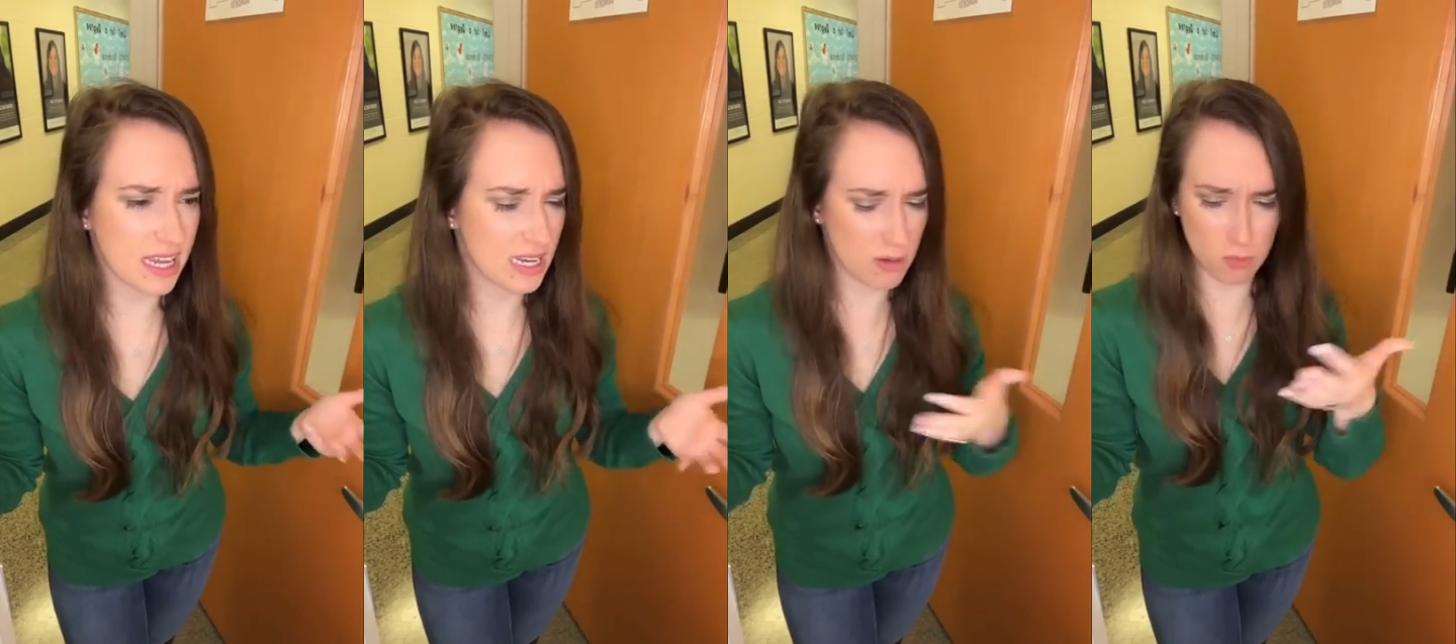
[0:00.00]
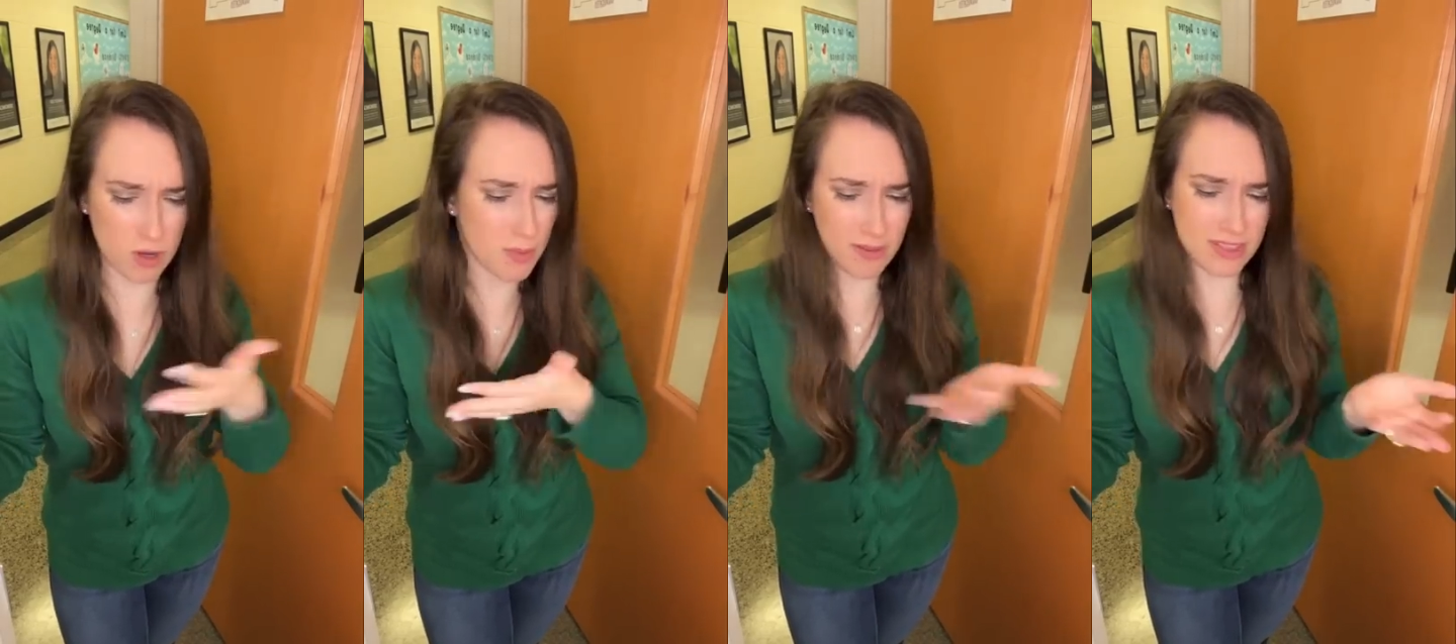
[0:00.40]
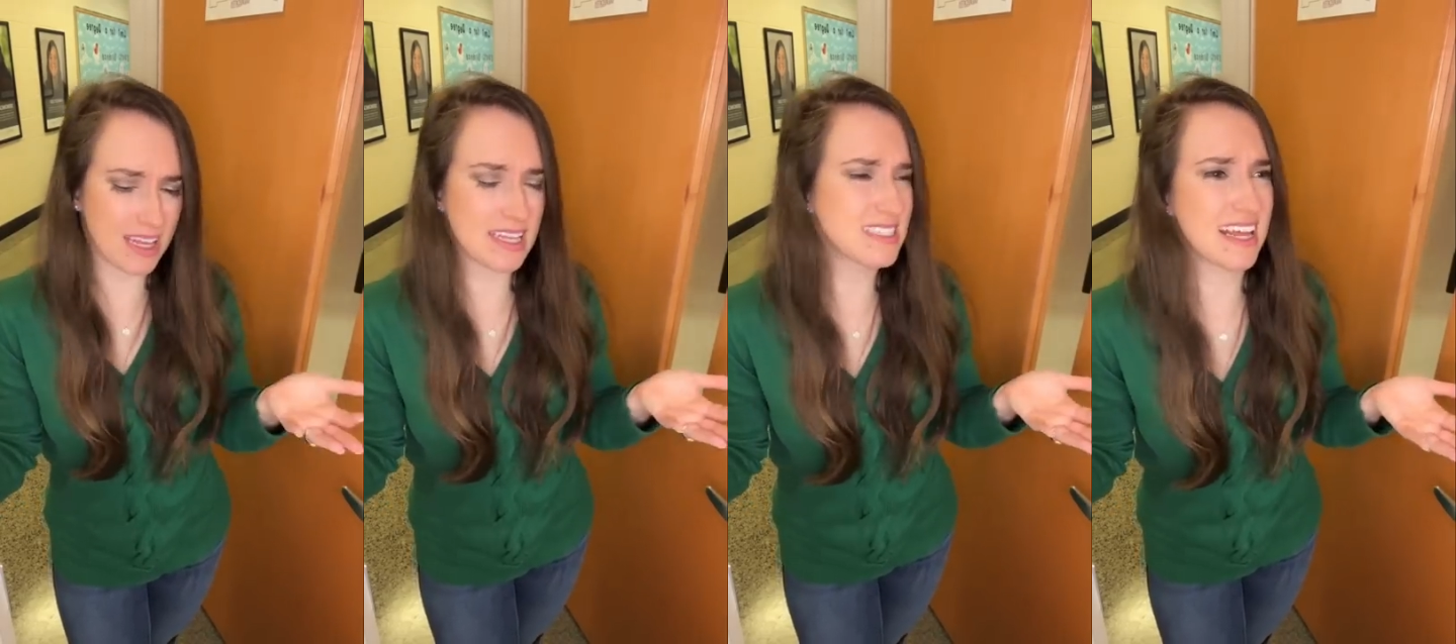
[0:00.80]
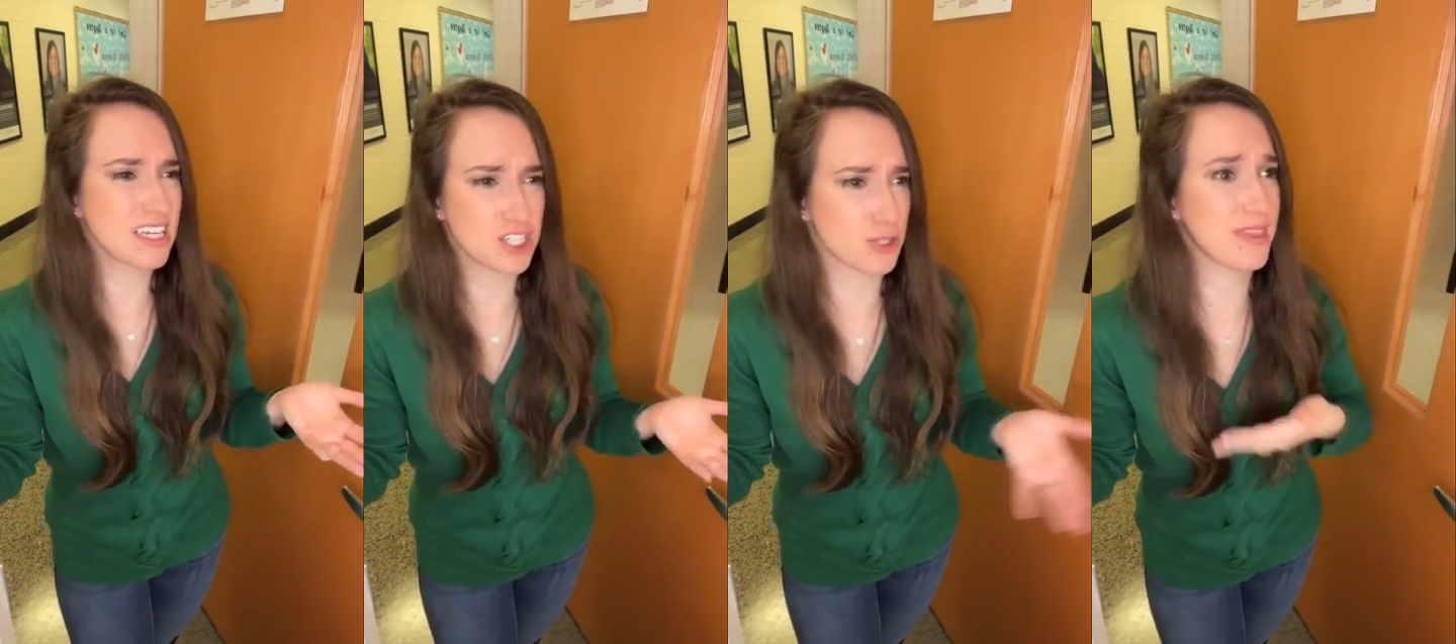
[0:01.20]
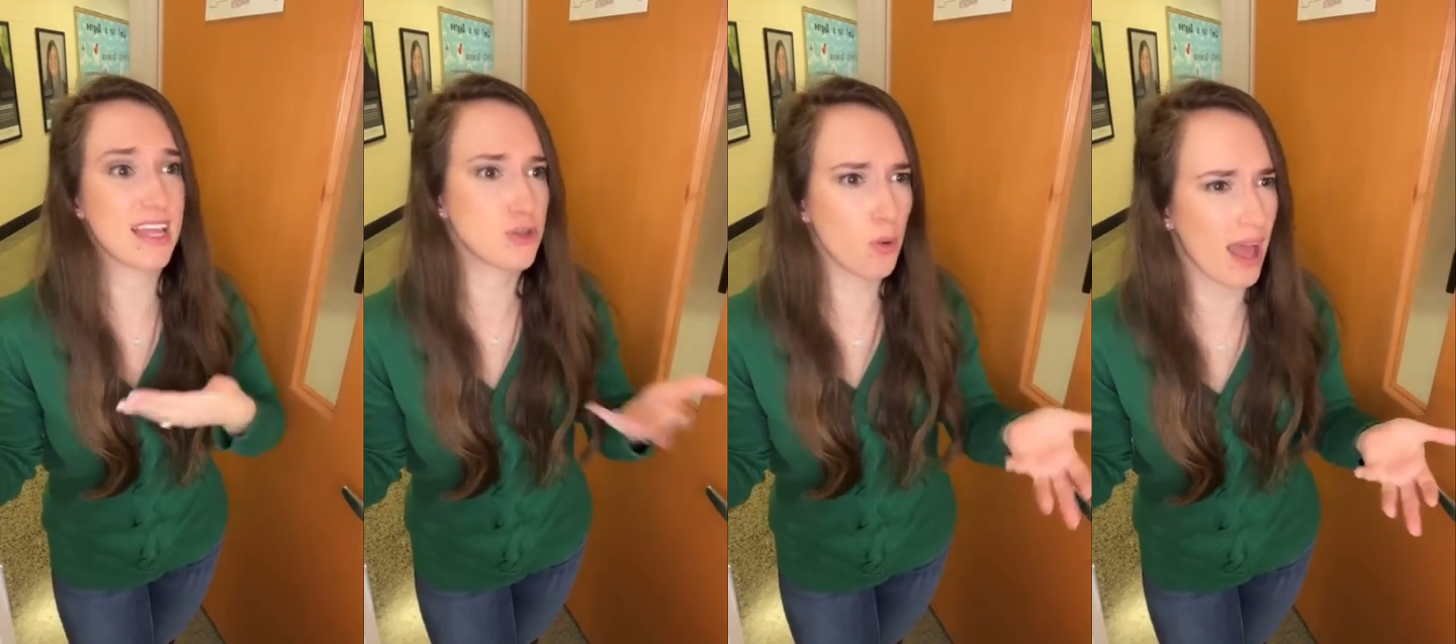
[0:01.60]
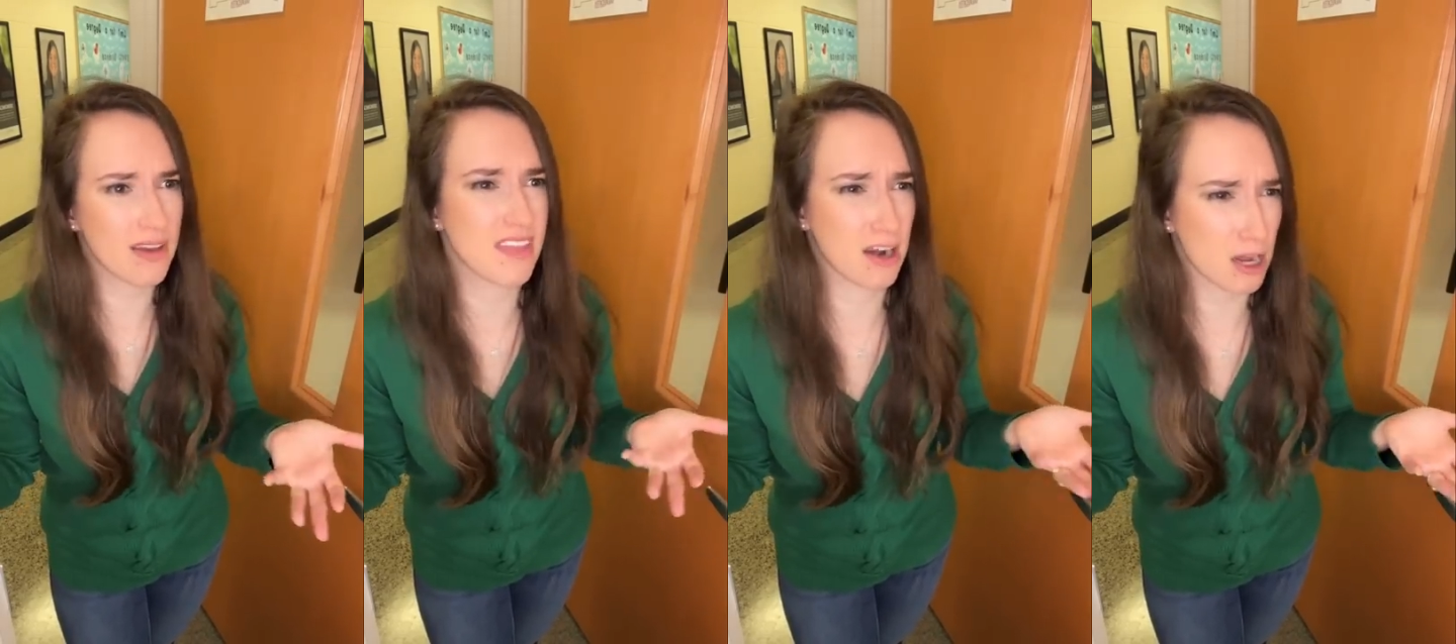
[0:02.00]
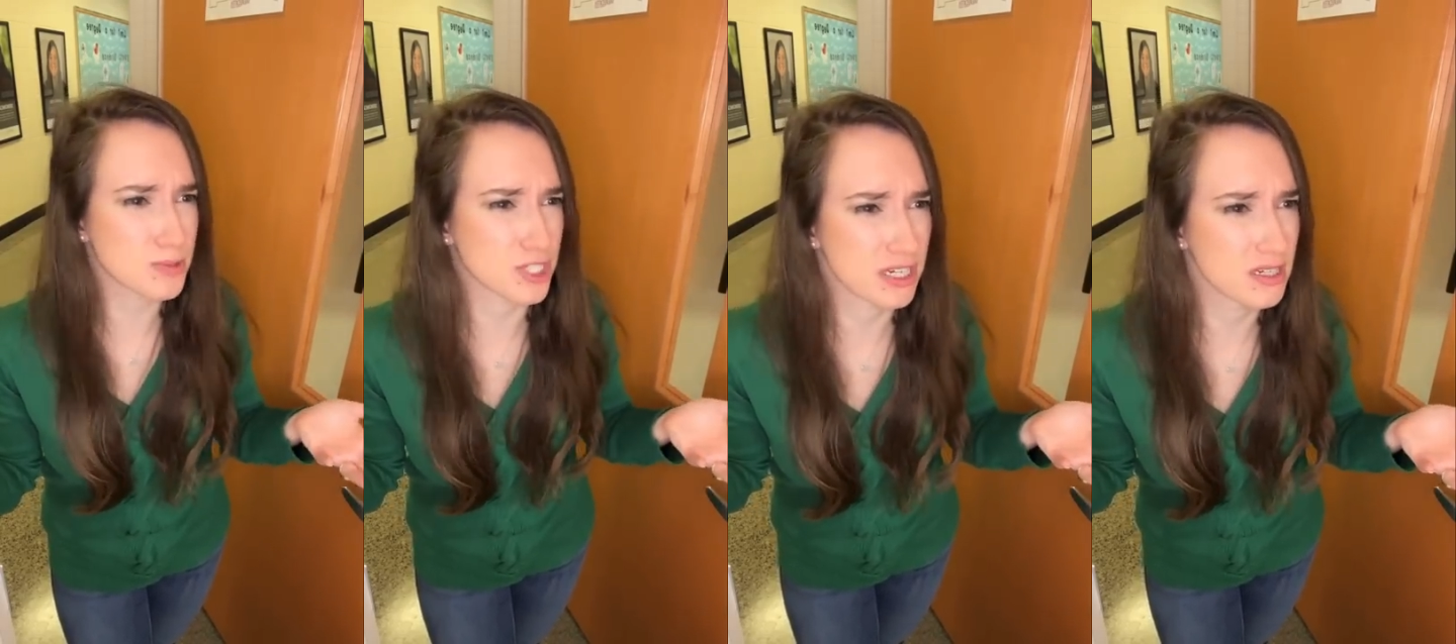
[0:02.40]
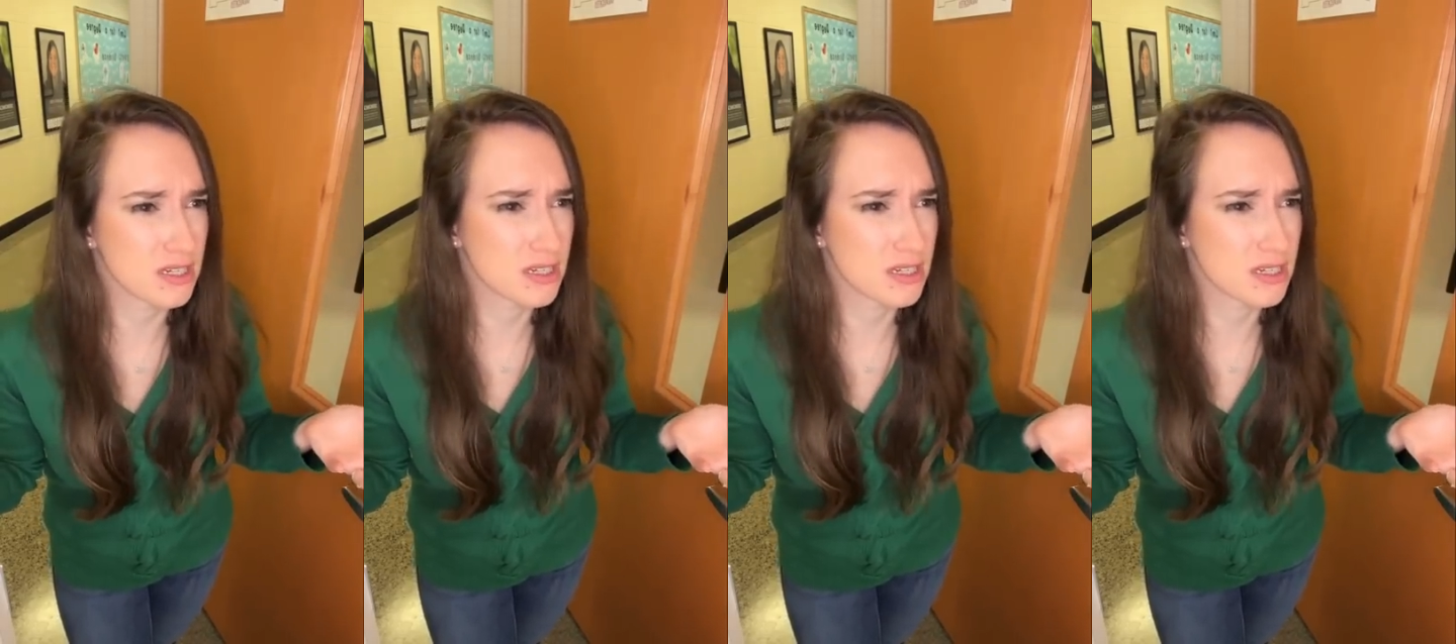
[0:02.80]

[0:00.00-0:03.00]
and what about the kids next year when they don't have that option?